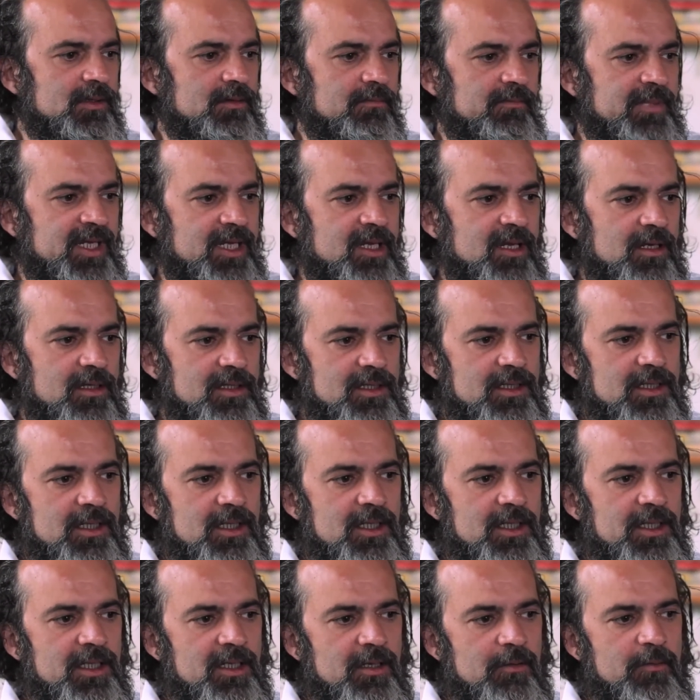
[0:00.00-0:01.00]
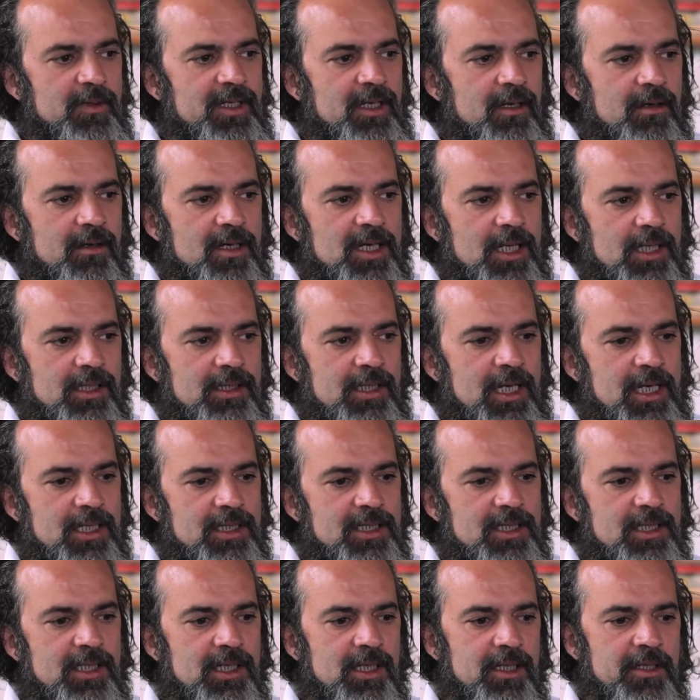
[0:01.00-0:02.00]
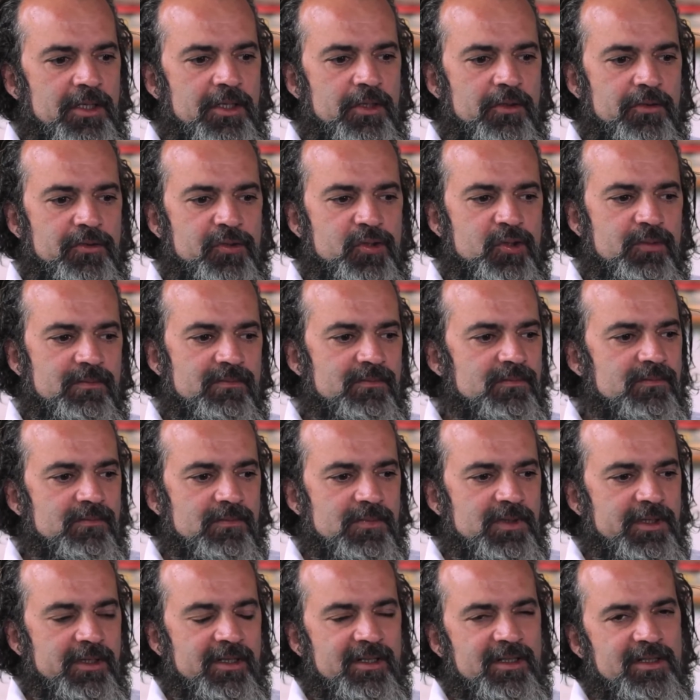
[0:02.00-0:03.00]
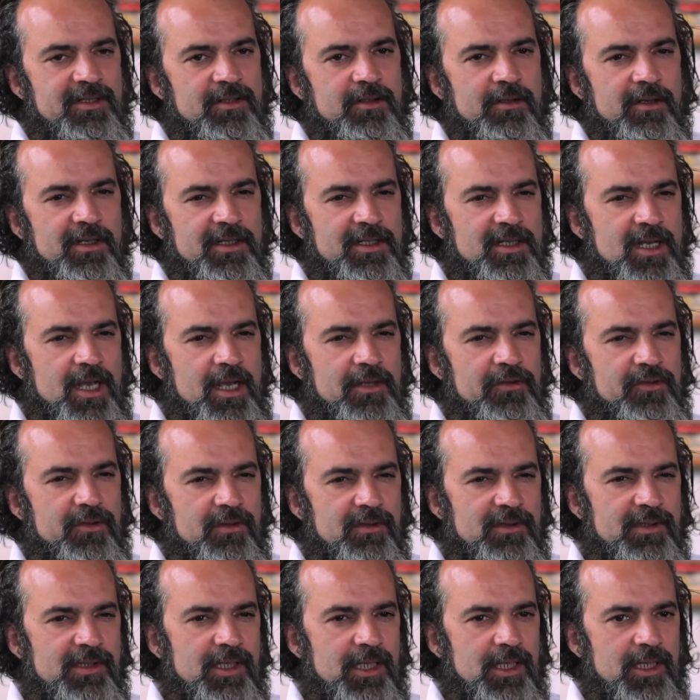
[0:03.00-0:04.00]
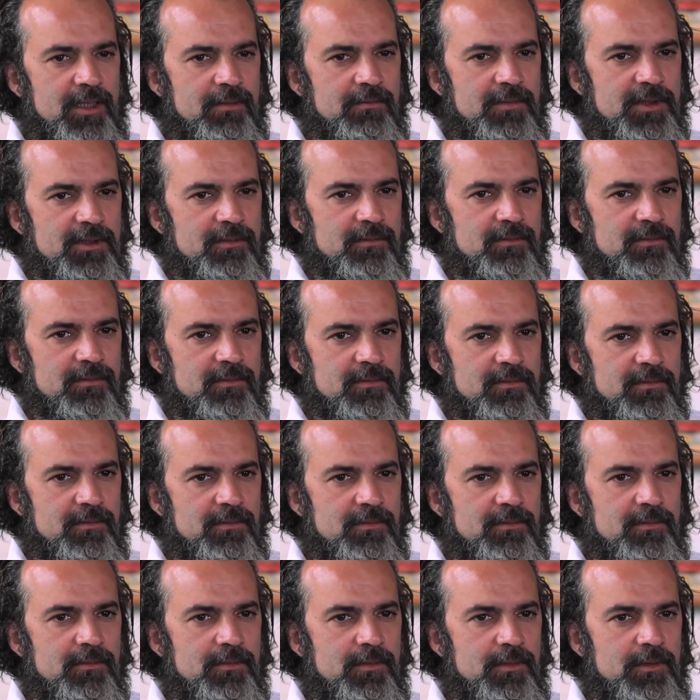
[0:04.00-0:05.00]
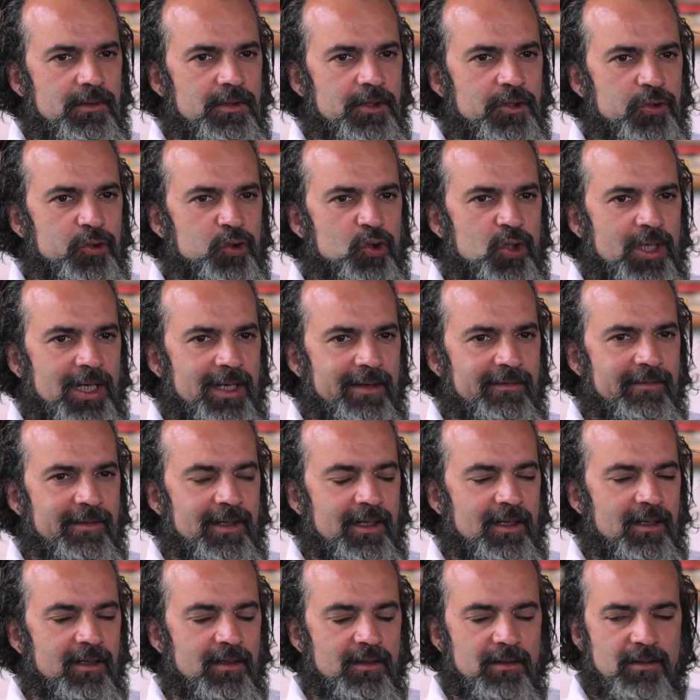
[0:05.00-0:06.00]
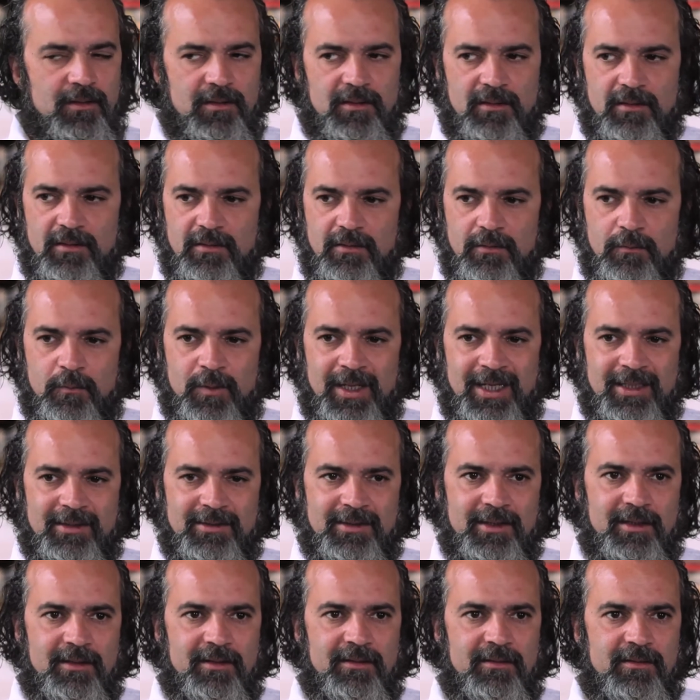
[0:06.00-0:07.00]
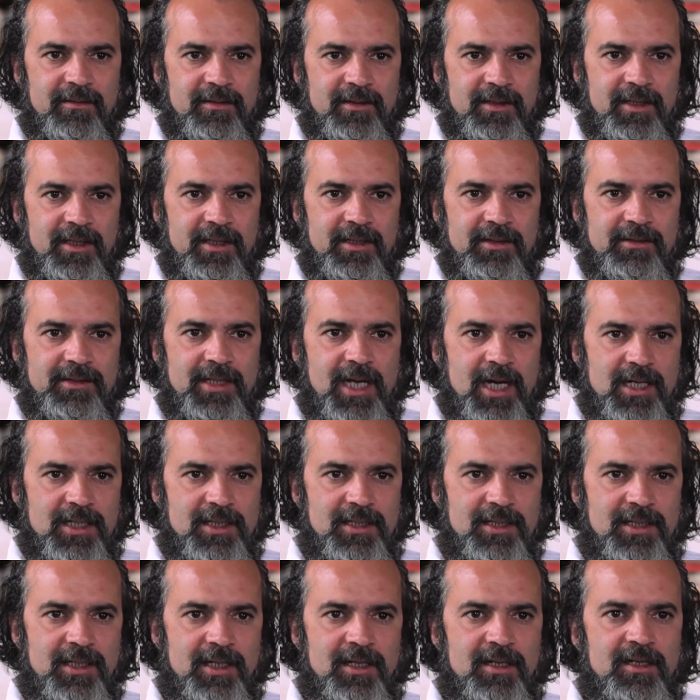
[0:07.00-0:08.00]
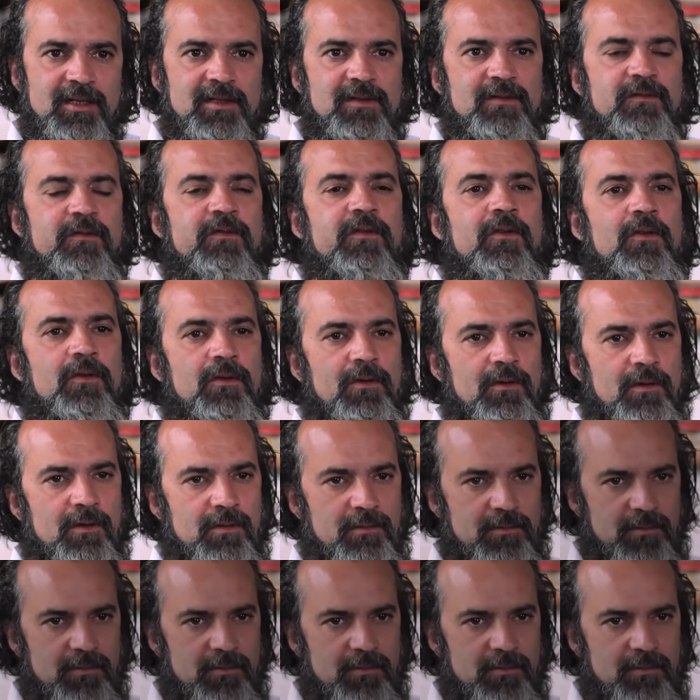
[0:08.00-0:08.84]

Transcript: because uh, you know with local taxi you there is no scheduled time. You travel when the, the taxi is full